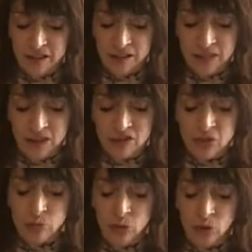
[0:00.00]
Then she
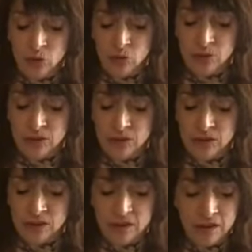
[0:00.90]
rose
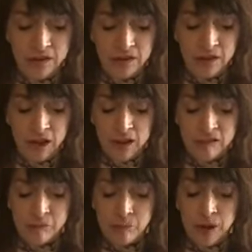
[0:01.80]
and
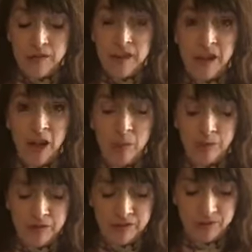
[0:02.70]
spread the
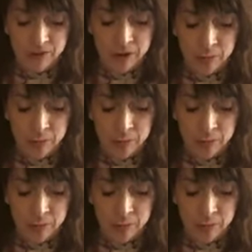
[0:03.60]
carpets for our